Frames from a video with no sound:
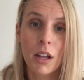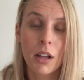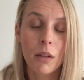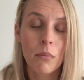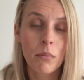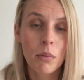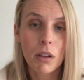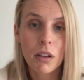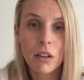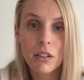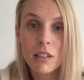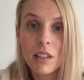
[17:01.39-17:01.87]

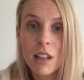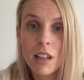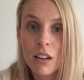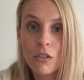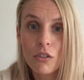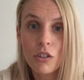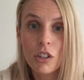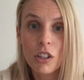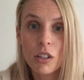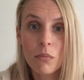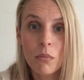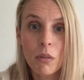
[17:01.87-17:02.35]
because now
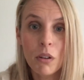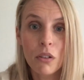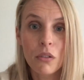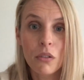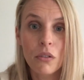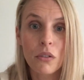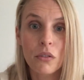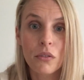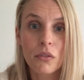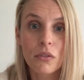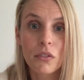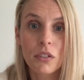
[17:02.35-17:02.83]
she's
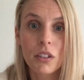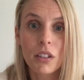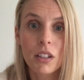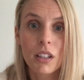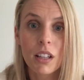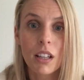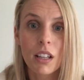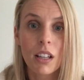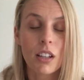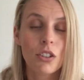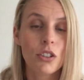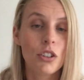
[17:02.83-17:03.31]
moved.
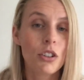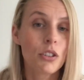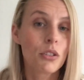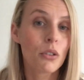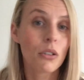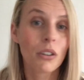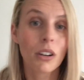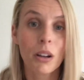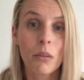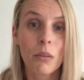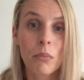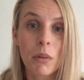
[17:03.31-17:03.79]
She's
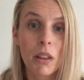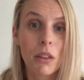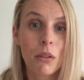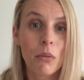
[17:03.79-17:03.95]
gone up in